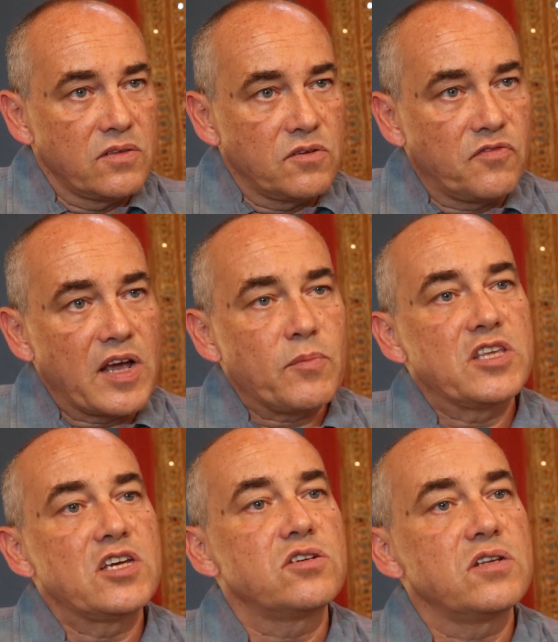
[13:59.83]
The
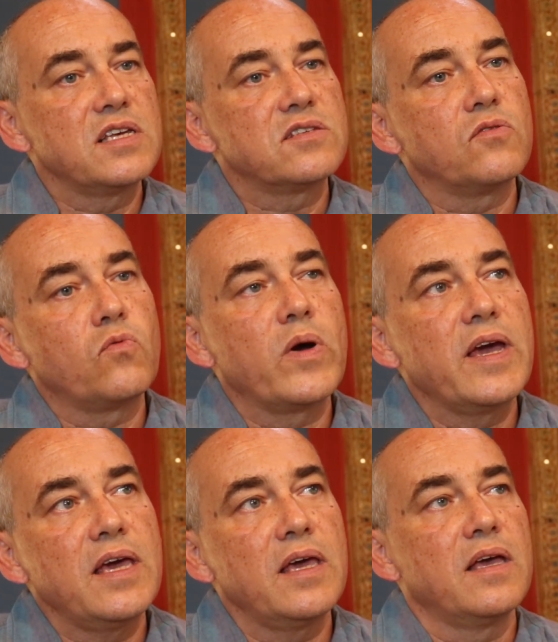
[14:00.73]
fragmentation is the
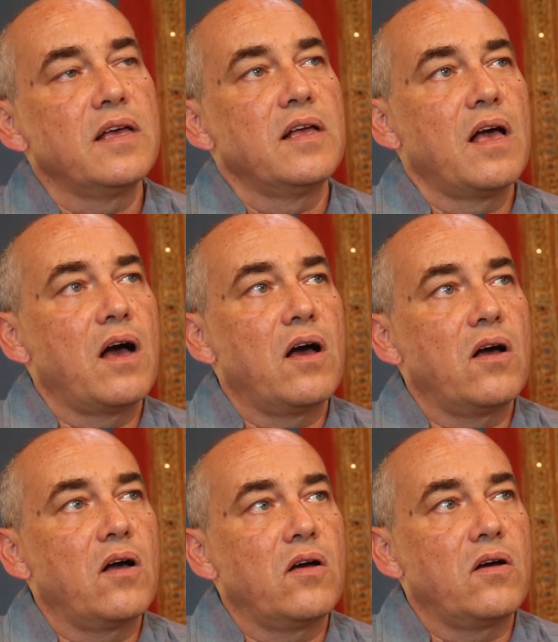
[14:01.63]
way
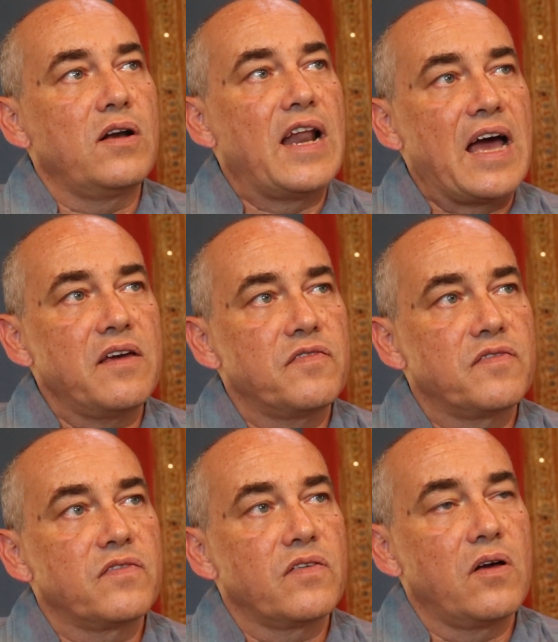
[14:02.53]

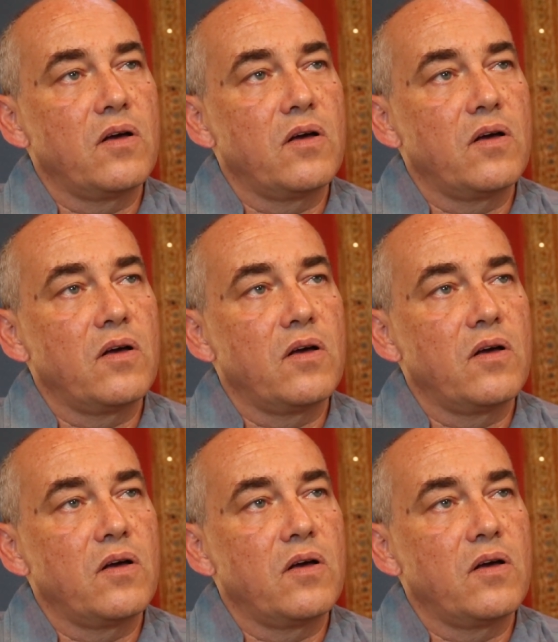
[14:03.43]
life